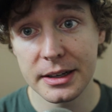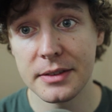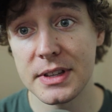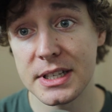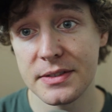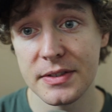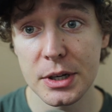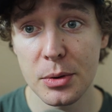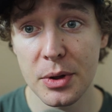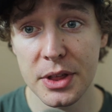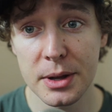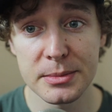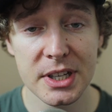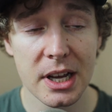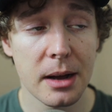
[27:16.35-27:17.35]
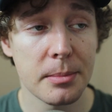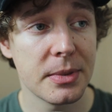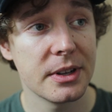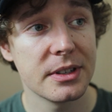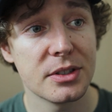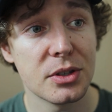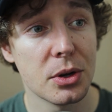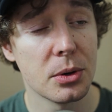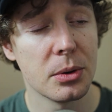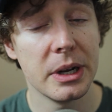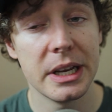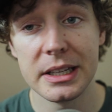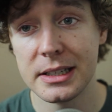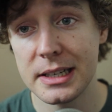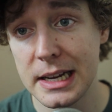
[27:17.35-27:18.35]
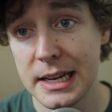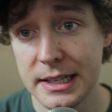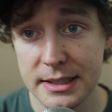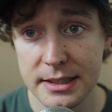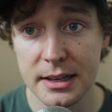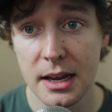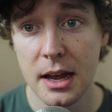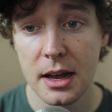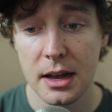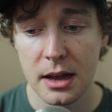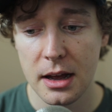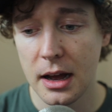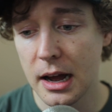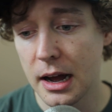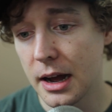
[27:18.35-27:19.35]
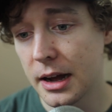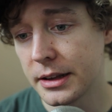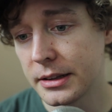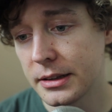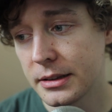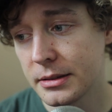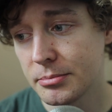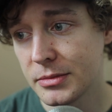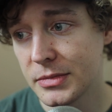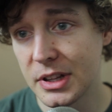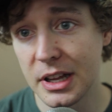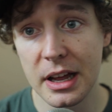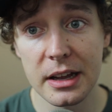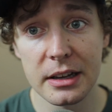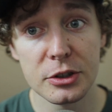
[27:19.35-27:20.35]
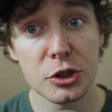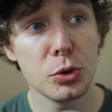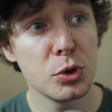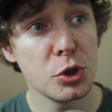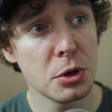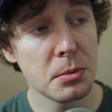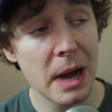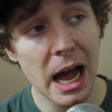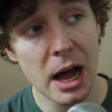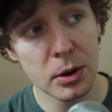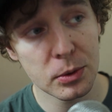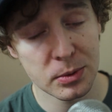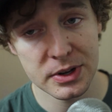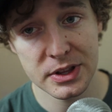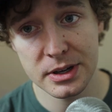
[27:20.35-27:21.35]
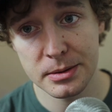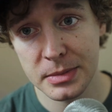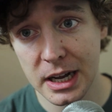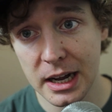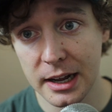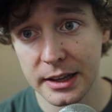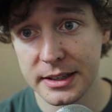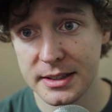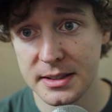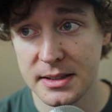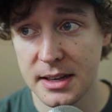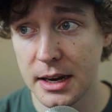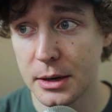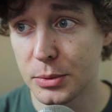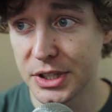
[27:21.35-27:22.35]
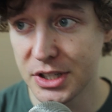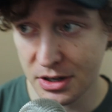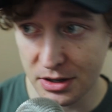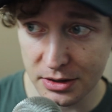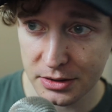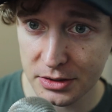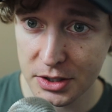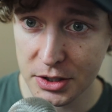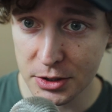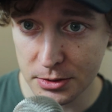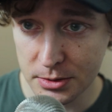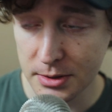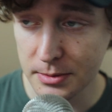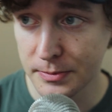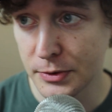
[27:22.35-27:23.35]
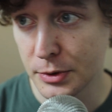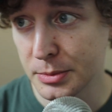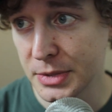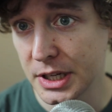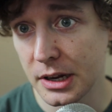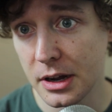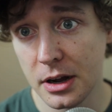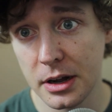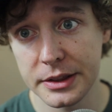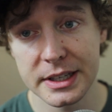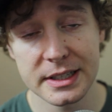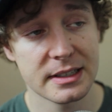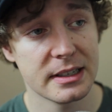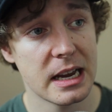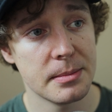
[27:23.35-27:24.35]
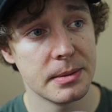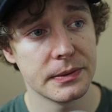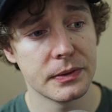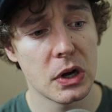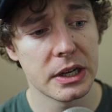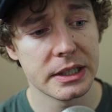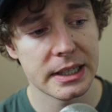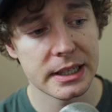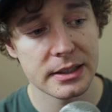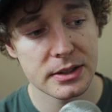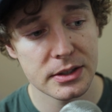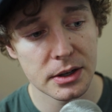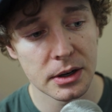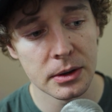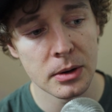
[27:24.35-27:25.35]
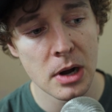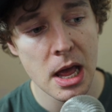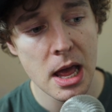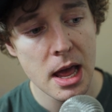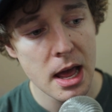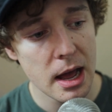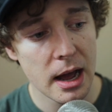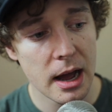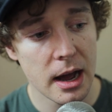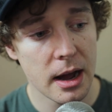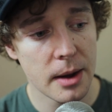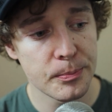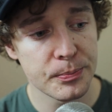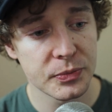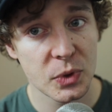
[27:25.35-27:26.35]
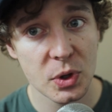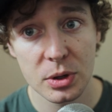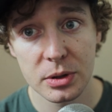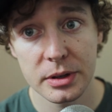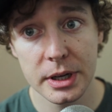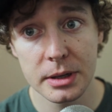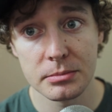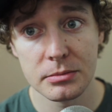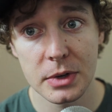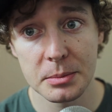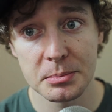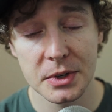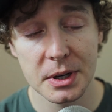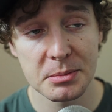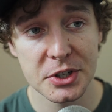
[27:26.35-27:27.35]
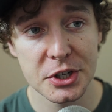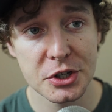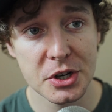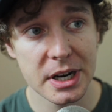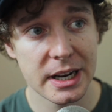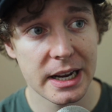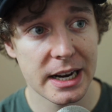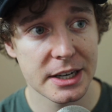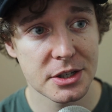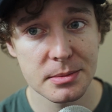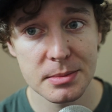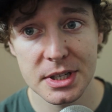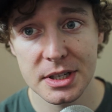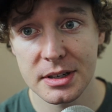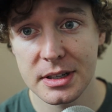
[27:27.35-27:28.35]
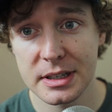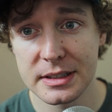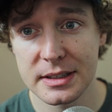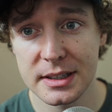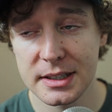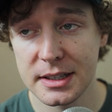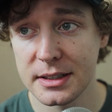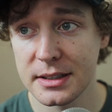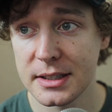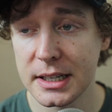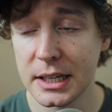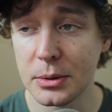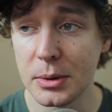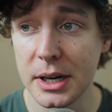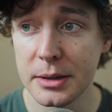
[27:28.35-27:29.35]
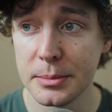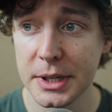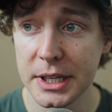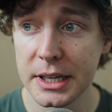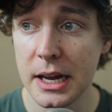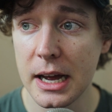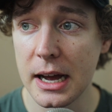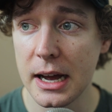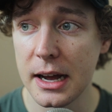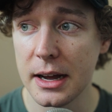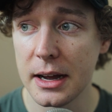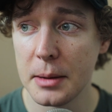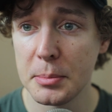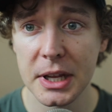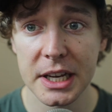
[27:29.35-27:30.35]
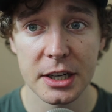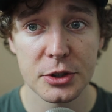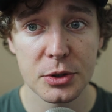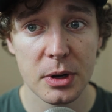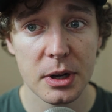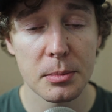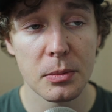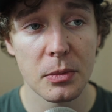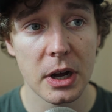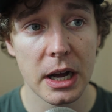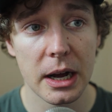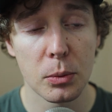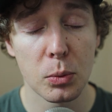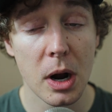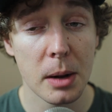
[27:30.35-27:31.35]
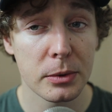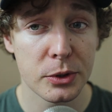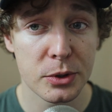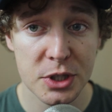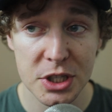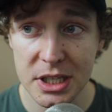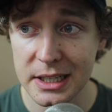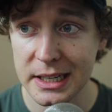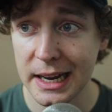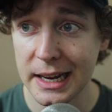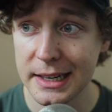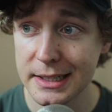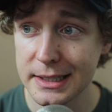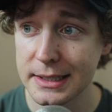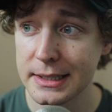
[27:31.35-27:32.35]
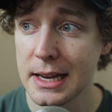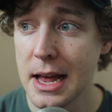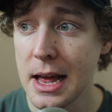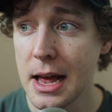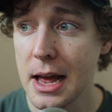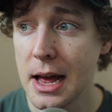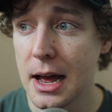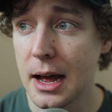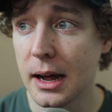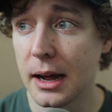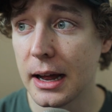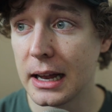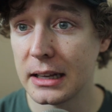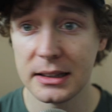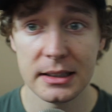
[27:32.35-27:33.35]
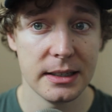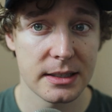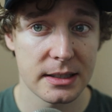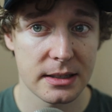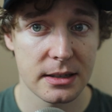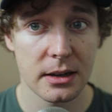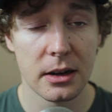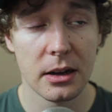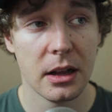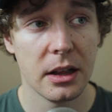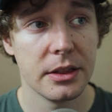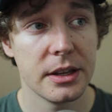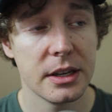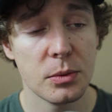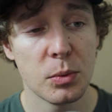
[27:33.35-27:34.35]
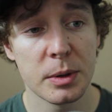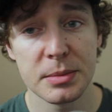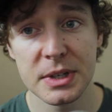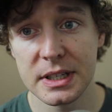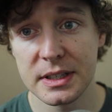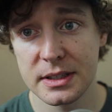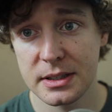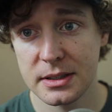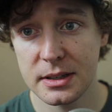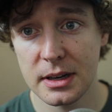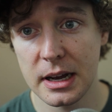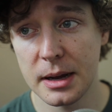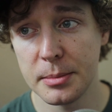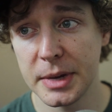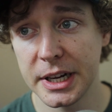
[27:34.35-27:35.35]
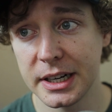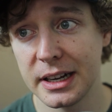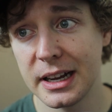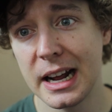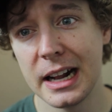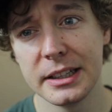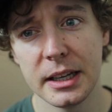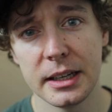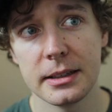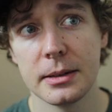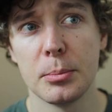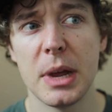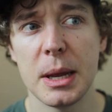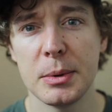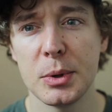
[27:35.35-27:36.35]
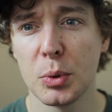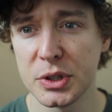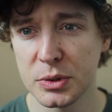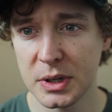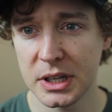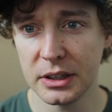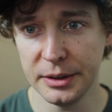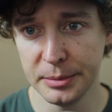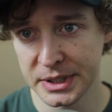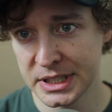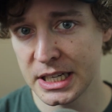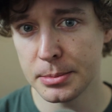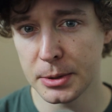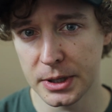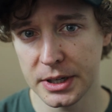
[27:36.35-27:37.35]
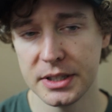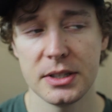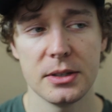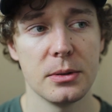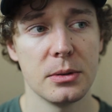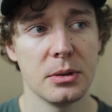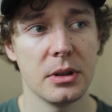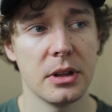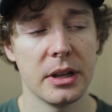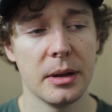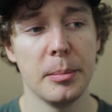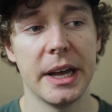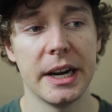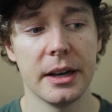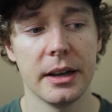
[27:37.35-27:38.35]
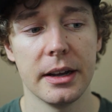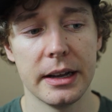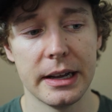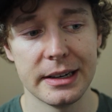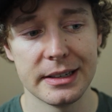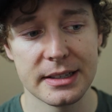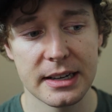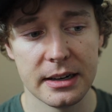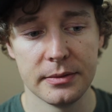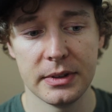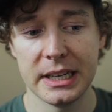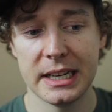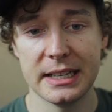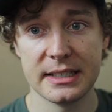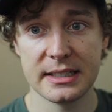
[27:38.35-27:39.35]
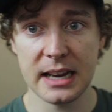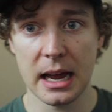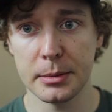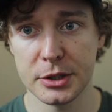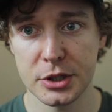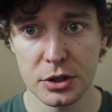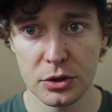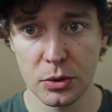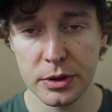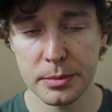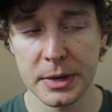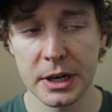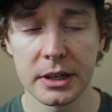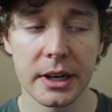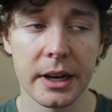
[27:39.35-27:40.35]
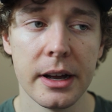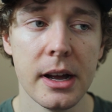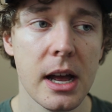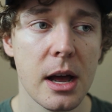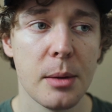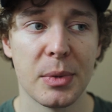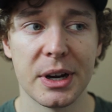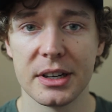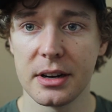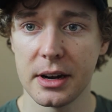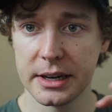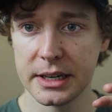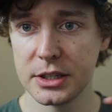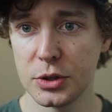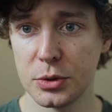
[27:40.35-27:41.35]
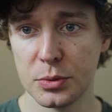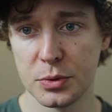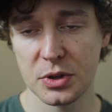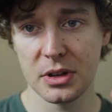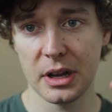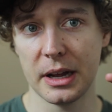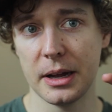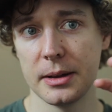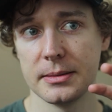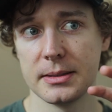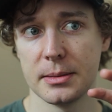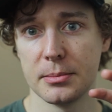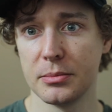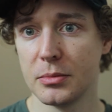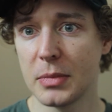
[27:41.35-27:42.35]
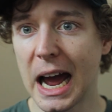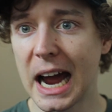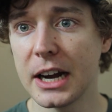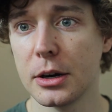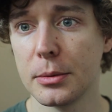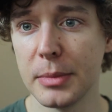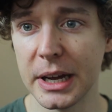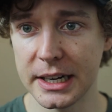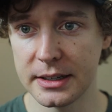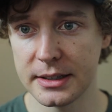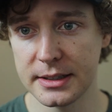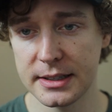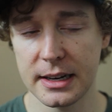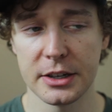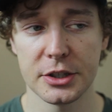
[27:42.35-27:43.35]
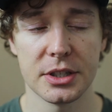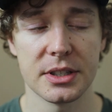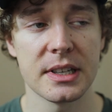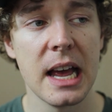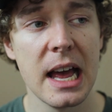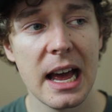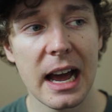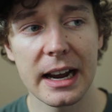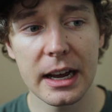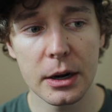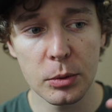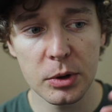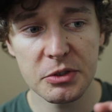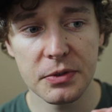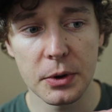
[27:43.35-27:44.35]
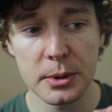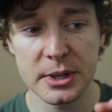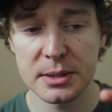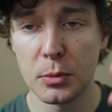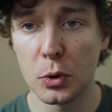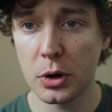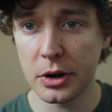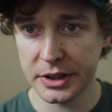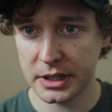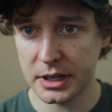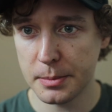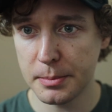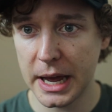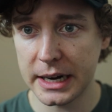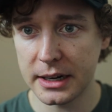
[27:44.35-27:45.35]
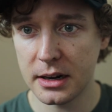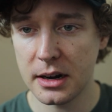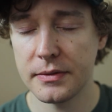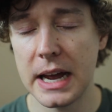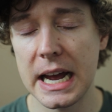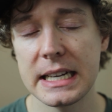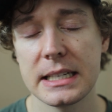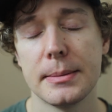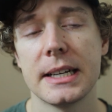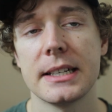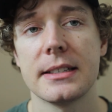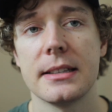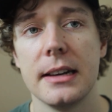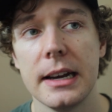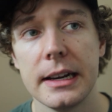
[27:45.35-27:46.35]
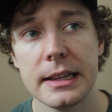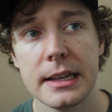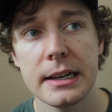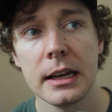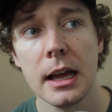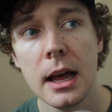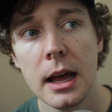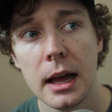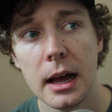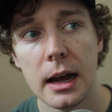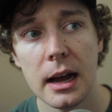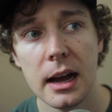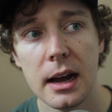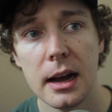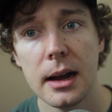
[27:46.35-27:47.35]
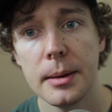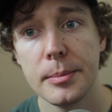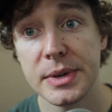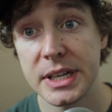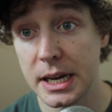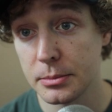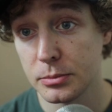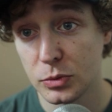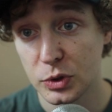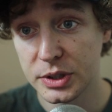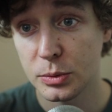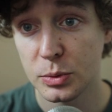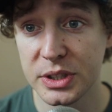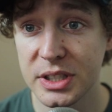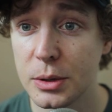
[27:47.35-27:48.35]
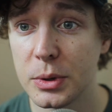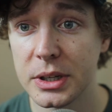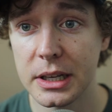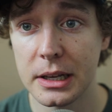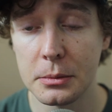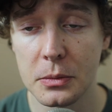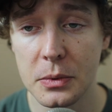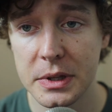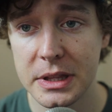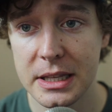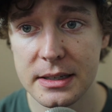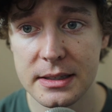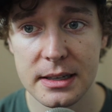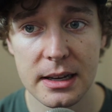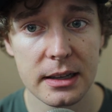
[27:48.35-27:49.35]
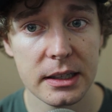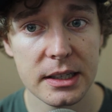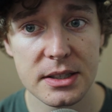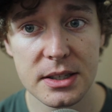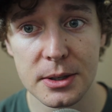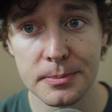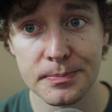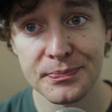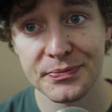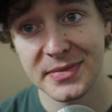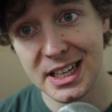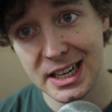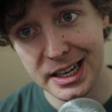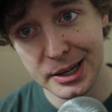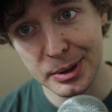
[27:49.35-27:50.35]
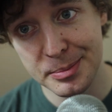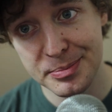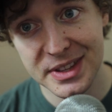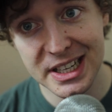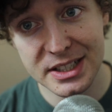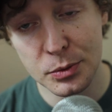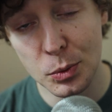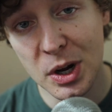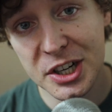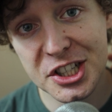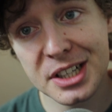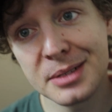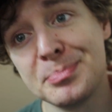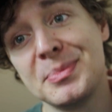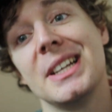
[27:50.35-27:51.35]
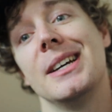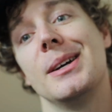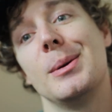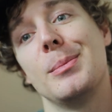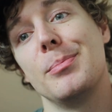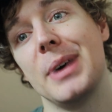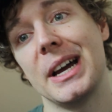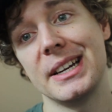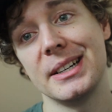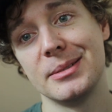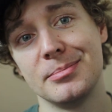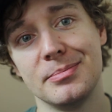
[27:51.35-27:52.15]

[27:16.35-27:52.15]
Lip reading: Give this video a thumbs up so it hits the YouTube algorithm. This is a return to YouTube for me on this type of content. So yeah, I'm going to try to actually be consistent, stick around a bit. I plan on doing Rob Lucci and Ace at least on the One Piece meta. And then maybe once we get a little bit deeper into the meta and it's kind of like established in North America, I might kind of do some higher meta discussions. I kind of want to focus more on the competitive aspects than anything. But yeah, we'll see what this leads to. Anyway, thanks for watching. Bye.